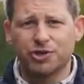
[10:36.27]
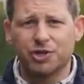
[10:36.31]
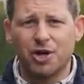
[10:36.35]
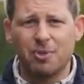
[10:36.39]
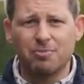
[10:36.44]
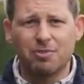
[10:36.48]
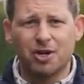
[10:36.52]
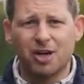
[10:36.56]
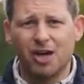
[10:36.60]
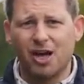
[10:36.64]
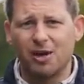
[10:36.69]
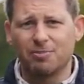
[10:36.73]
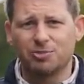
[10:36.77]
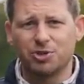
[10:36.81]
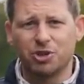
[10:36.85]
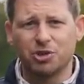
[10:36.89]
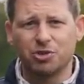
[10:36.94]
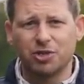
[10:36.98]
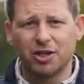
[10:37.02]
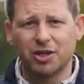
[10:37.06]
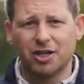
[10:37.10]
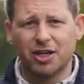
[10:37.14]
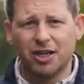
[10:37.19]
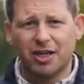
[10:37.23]
Some clubs
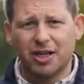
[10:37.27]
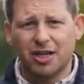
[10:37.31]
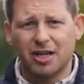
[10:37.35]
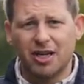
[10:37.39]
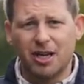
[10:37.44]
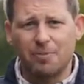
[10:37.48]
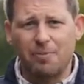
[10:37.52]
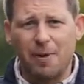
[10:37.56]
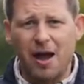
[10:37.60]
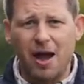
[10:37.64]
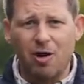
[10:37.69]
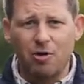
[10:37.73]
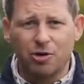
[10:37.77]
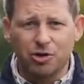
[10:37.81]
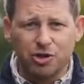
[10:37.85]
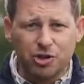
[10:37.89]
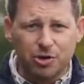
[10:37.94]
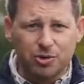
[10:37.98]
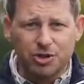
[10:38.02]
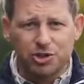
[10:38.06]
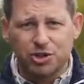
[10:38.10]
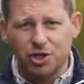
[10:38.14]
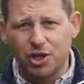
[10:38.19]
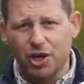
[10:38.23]
you can nip out and
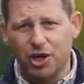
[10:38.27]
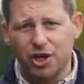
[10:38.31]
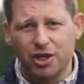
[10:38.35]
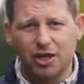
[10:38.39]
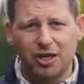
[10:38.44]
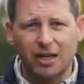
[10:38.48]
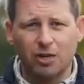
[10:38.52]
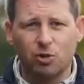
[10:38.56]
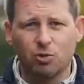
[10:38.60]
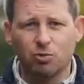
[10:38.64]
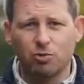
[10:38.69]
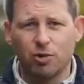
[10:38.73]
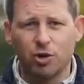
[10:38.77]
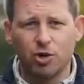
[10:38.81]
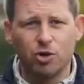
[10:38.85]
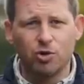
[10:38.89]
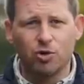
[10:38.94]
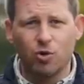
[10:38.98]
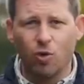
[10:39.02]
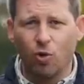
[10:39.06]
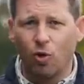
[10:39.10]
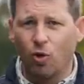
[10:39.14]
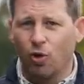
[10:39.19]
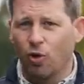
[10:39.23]
do a certain little
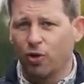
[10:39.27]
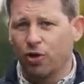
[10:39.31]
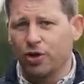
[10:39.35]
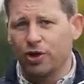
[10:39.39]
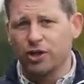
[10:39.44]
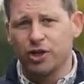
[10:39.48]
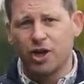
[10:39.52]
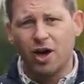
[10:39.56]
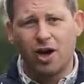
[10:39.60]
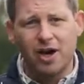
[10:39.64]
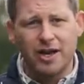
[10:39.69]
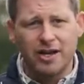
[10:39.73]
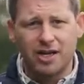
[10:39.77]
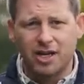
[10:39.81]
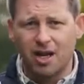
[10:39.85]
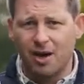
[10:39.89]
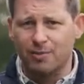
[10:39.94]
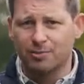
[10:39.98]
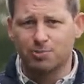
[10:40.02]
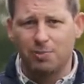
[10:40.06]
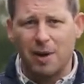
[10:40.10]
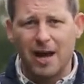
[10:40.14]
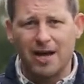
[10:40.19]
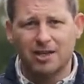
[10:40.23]
route, or the 9
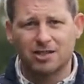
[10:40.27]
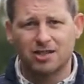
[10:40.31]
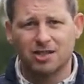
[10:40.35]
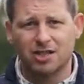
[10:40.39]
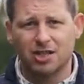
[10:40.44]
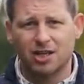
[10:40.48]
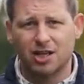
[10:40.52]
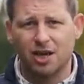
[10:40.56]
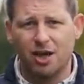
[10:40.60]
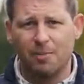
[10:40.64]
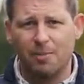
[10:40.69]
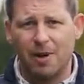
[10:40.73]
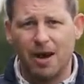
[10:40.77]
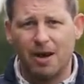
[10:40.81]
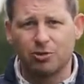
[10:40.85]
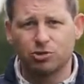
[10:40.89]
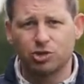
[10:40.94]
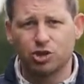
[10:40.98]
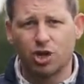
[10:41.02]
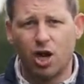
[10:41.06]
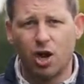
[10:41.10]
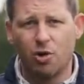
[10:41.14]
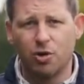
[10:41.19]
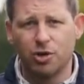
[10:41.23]
comes back to the clubhouse,
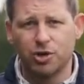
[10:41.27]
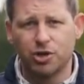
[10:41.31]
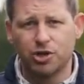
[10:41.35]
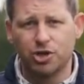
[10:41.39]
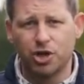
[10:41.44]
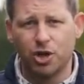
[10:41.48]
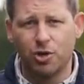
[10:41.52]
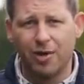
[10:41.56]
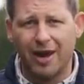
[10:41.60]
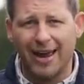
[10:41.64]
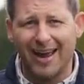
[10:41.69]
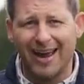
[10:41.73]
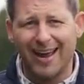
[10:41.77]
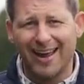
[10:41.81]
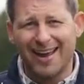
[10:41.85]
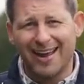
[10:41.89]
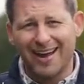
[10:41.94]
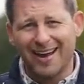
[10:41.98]
go and do it.